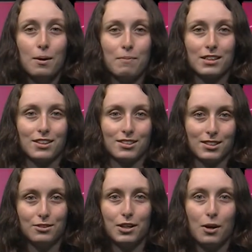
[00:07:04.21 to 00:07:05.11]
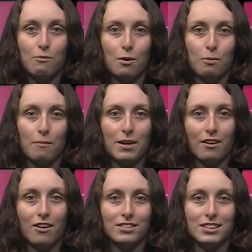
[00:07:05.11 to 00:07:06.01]
Pixar's Luca will
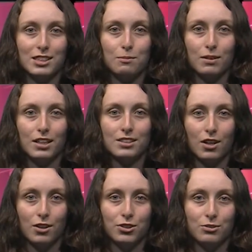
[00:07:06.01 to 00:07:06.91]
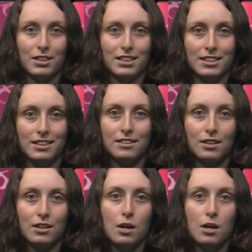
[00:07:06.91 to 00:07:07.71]
premiere on Disney Plus on June 18th.